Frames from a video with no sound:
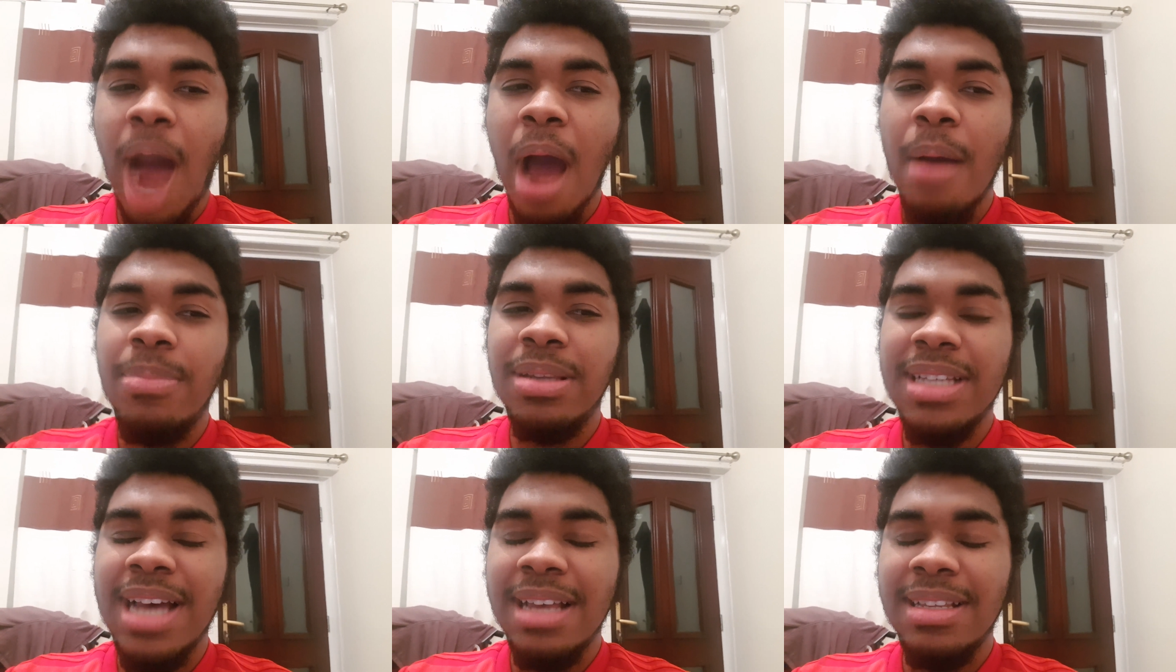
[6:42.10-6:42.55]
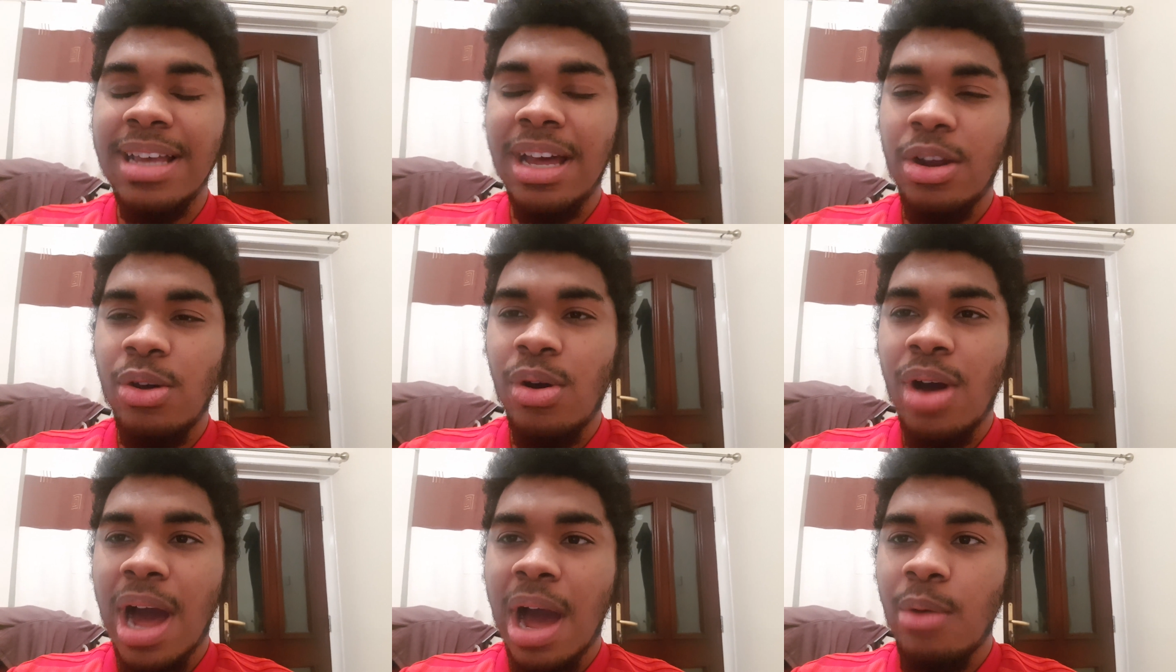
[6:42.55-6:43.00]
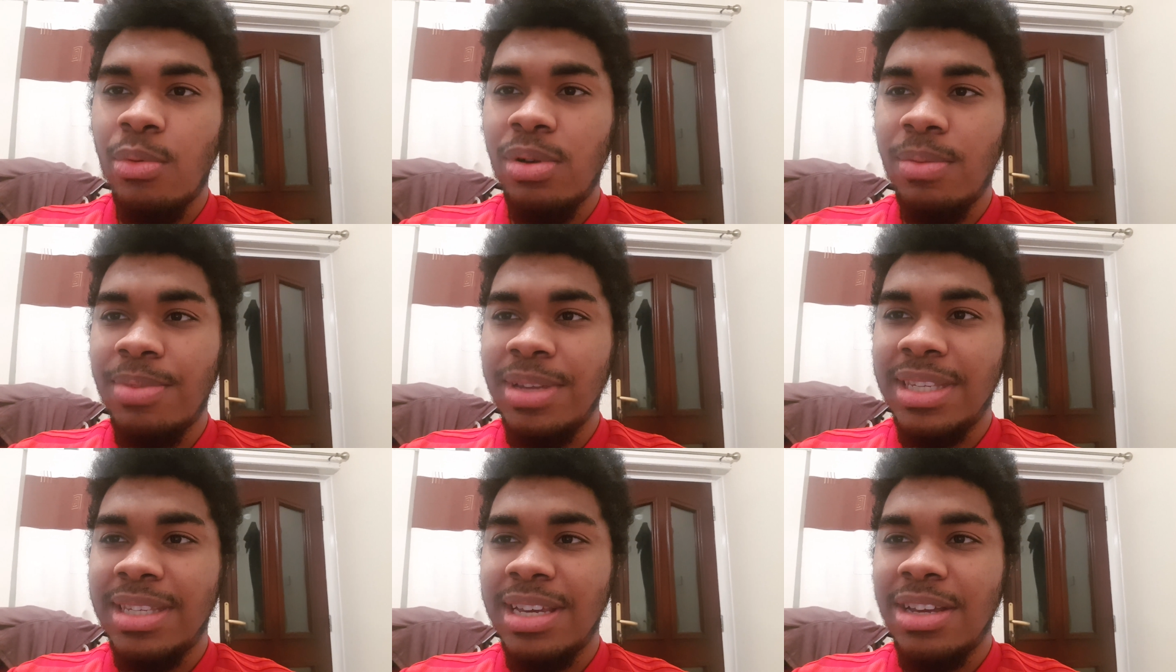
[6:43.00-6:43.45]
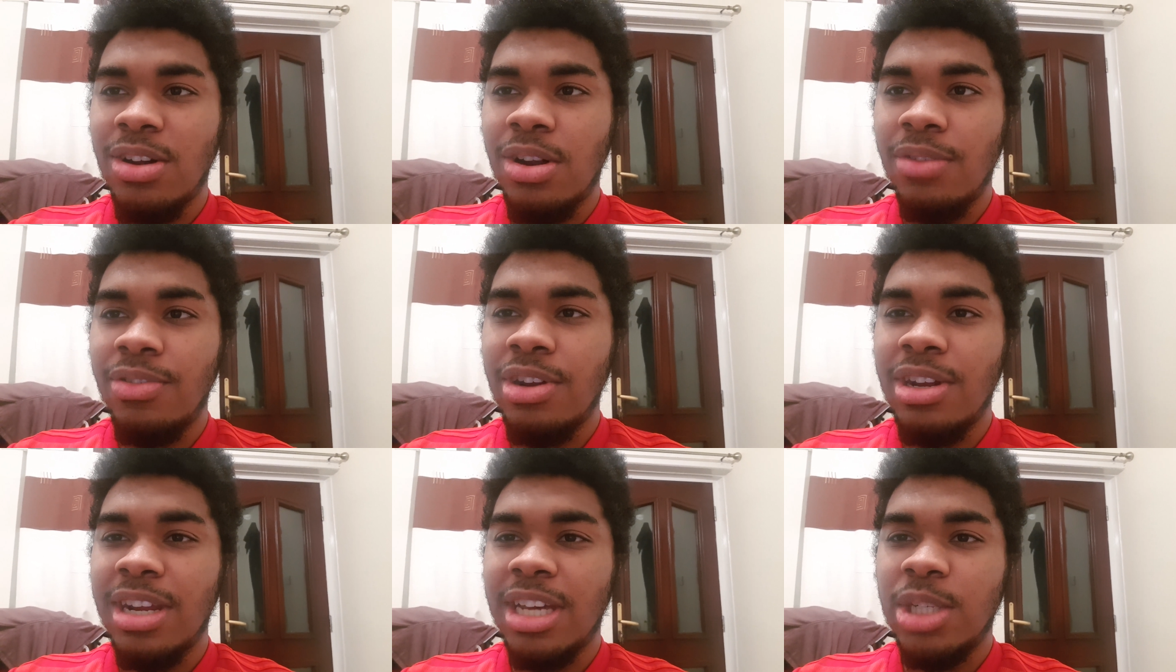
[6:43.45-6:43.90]
Besides that, though, I will be seeing all
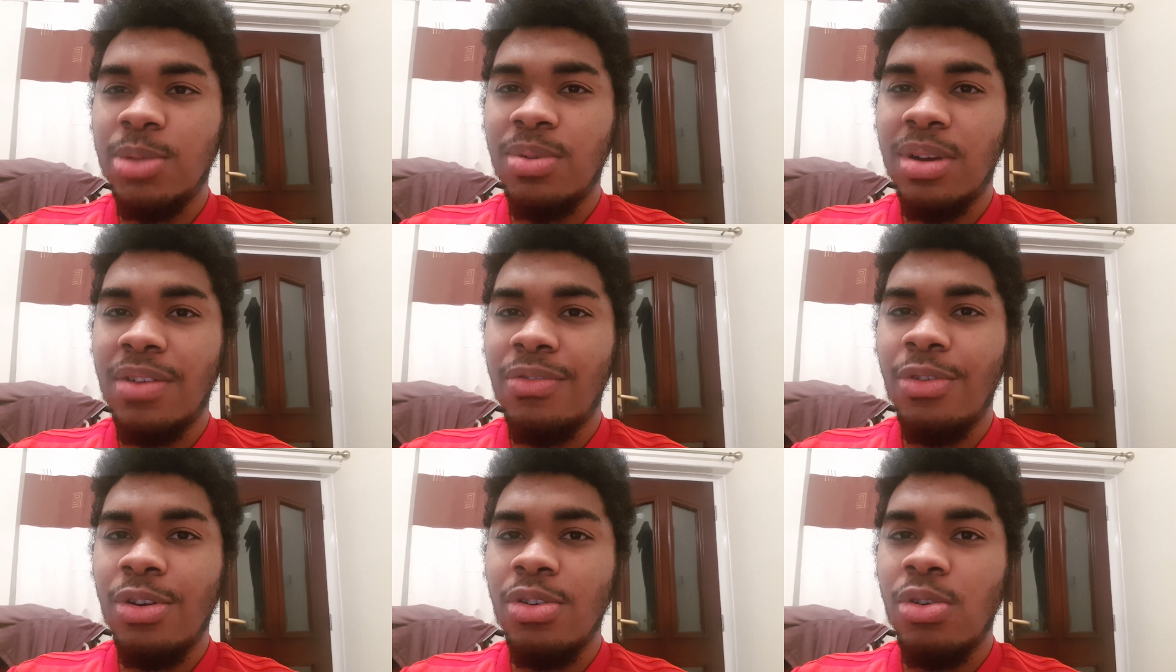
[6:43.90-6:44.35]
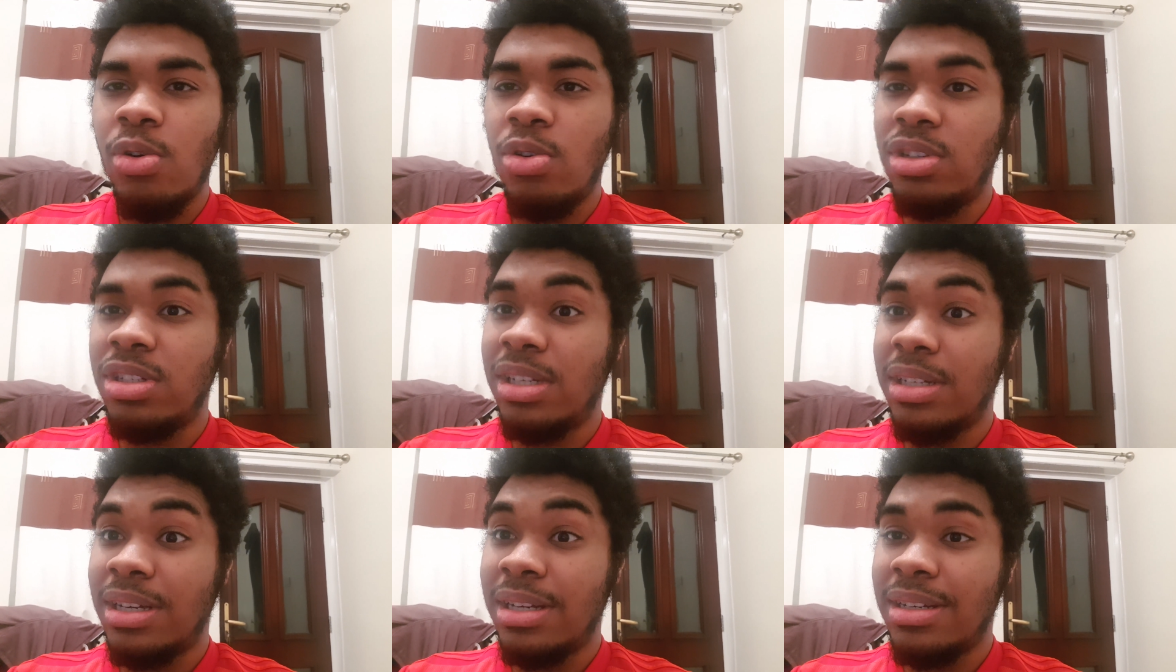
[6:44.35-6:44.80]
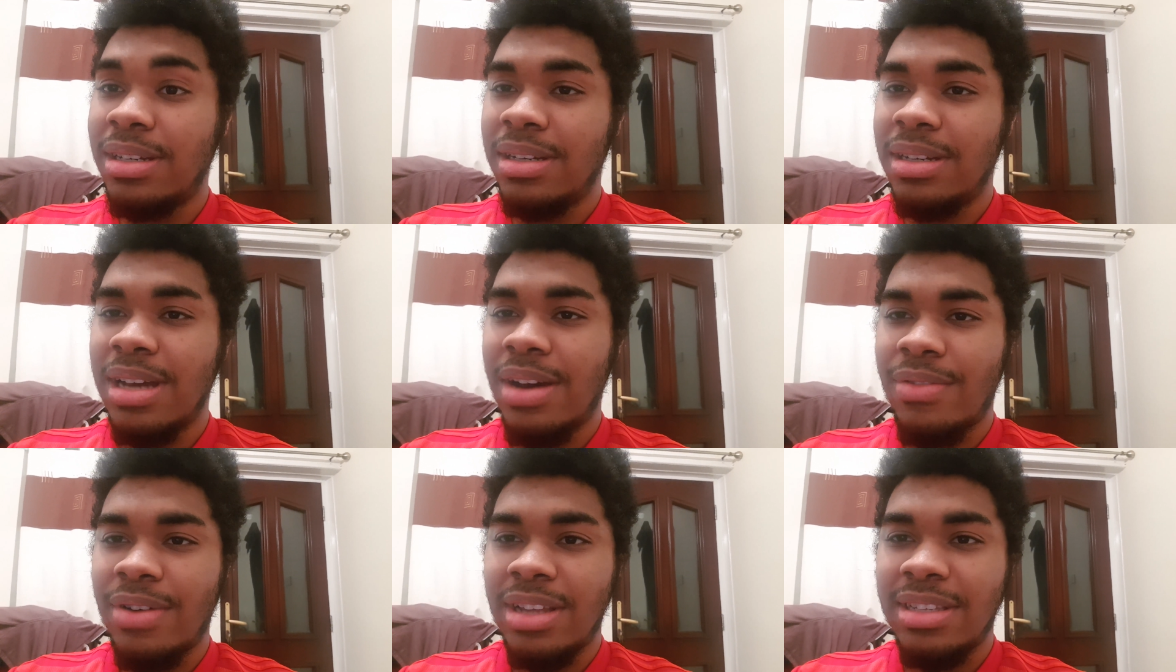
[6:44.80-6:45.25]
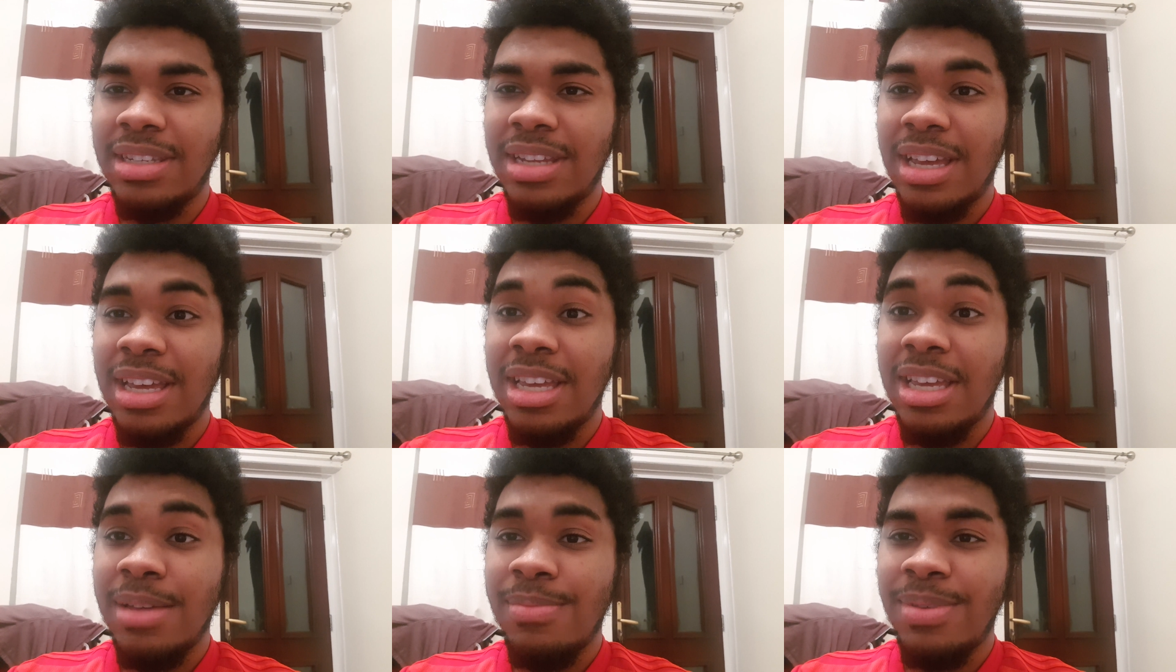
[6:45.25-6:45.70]
of you in the next one, everyone. Until then, have a nice
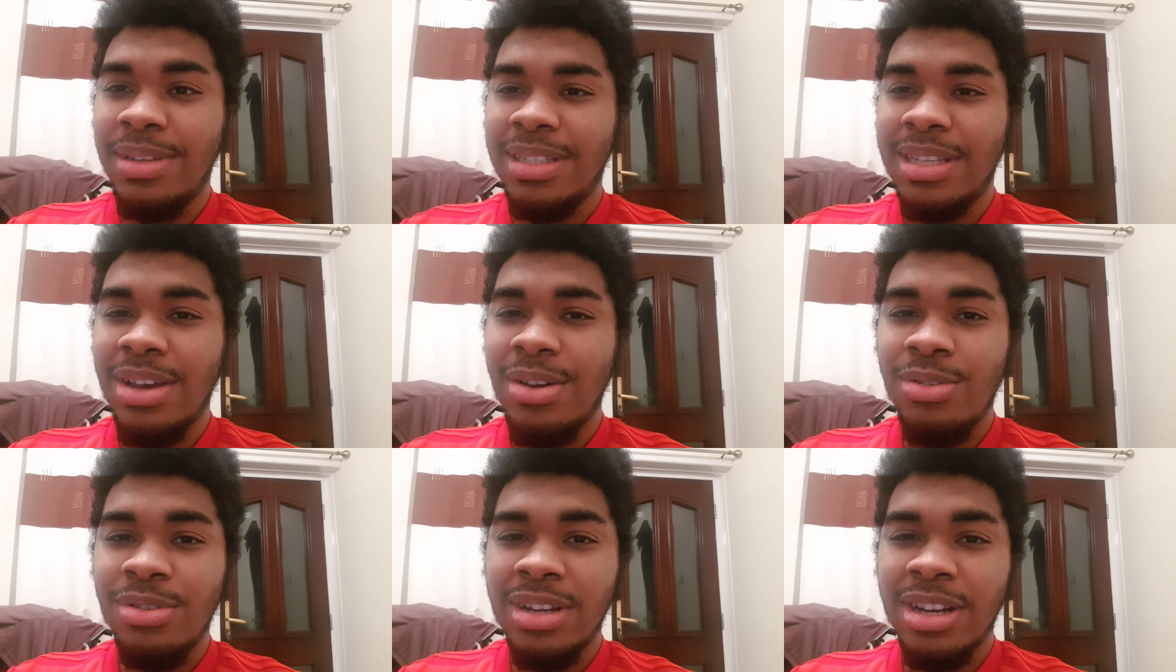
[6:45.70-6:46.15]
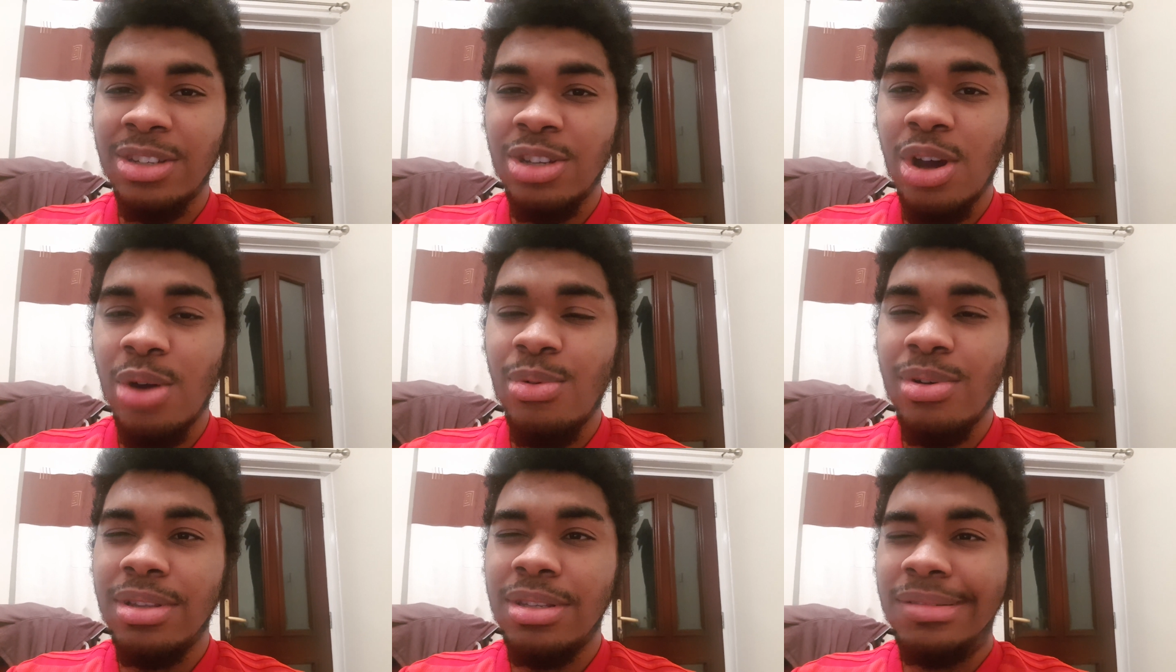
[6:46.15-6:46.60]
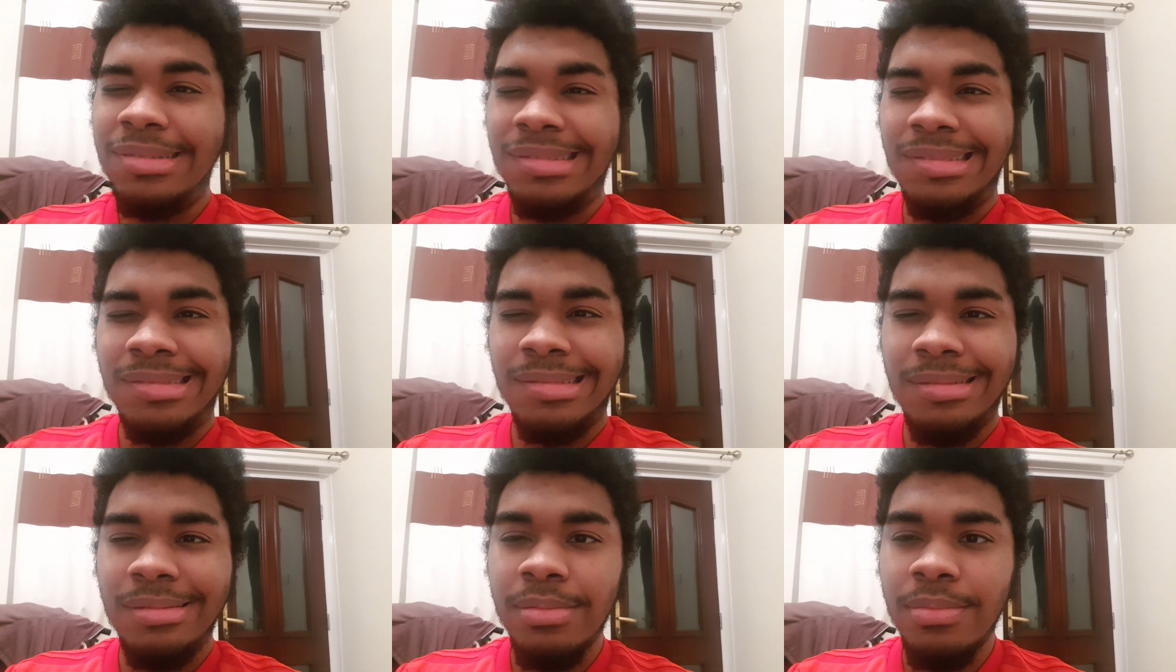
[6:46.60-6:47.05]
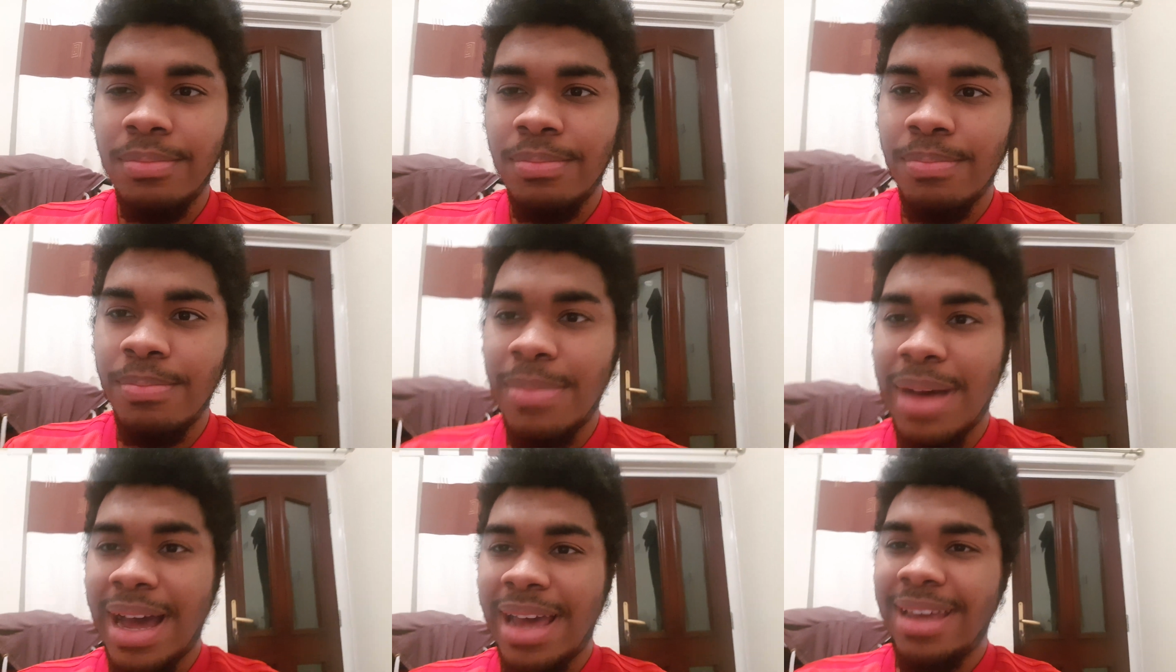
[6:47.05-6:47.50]
day. Peace out. And as always,
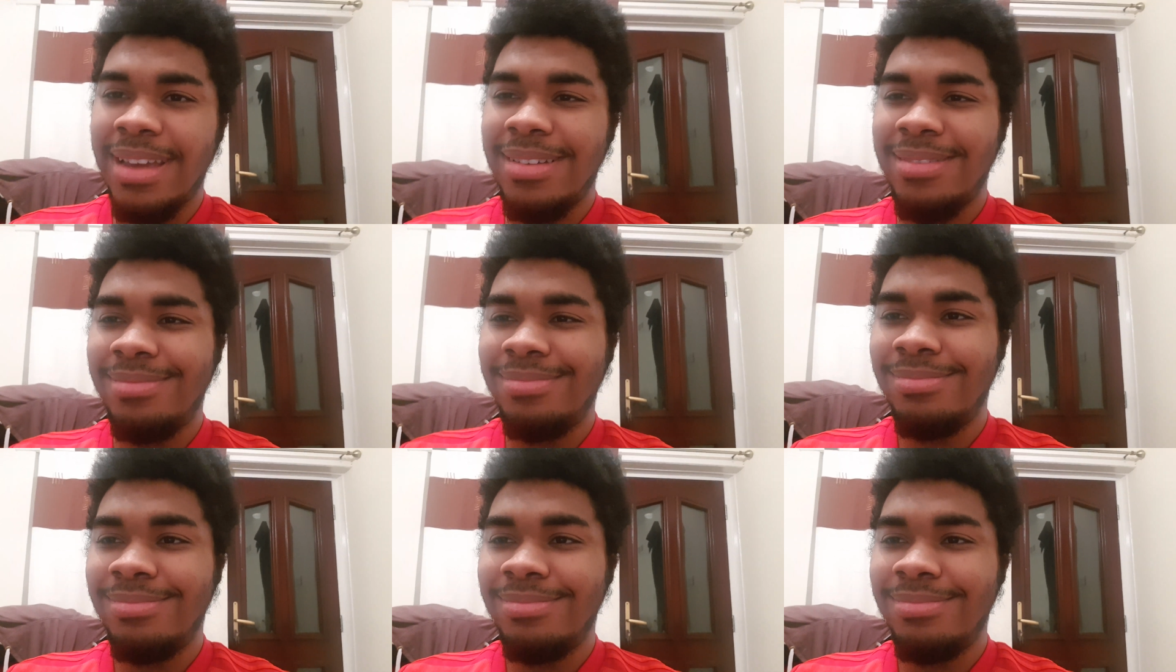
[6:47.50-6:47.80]
bye.